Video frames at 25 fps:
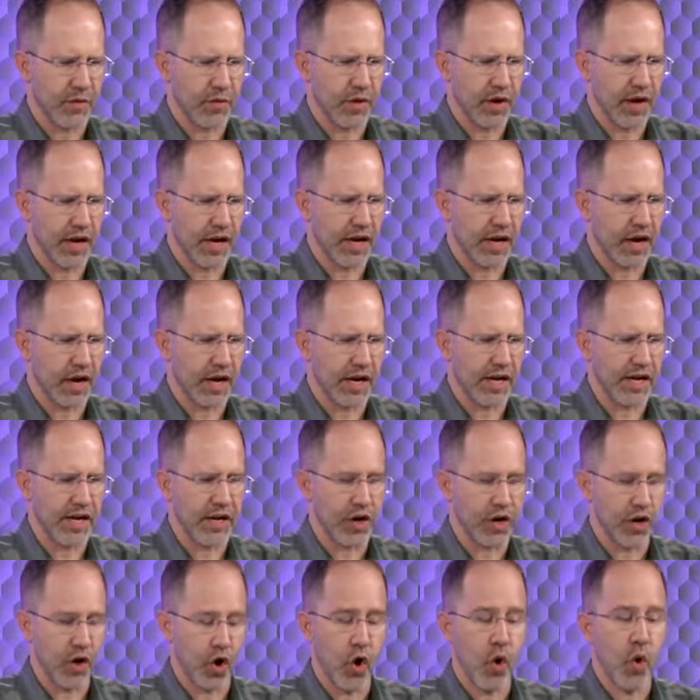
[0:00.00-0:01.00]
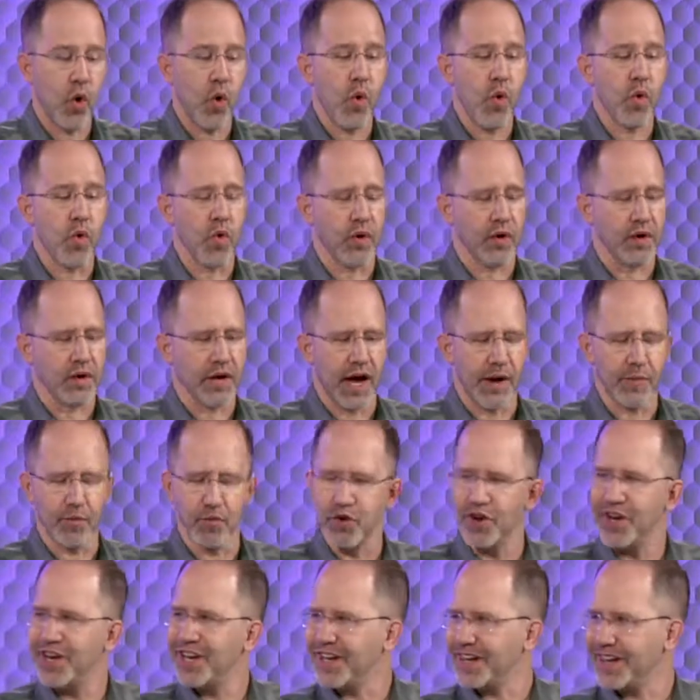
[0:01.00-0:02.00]
well, hang on, I need to, oh, I'm
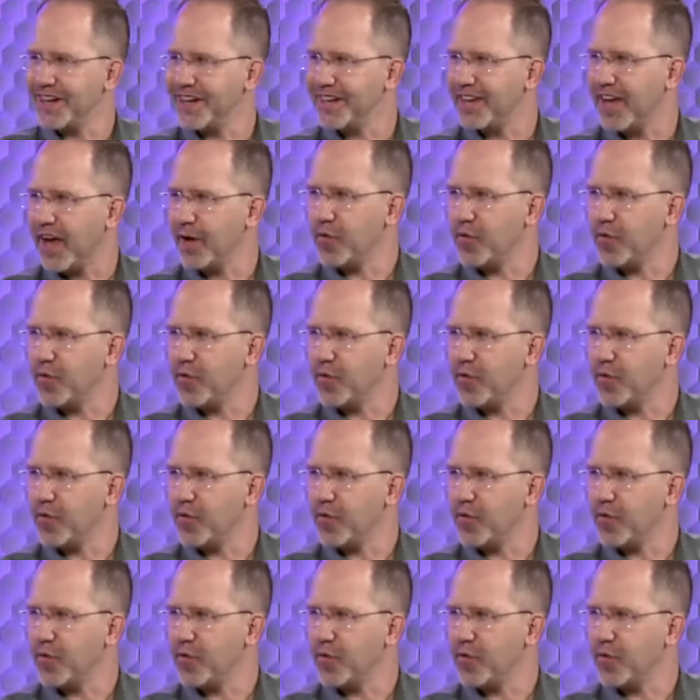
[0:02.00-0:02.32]
reading.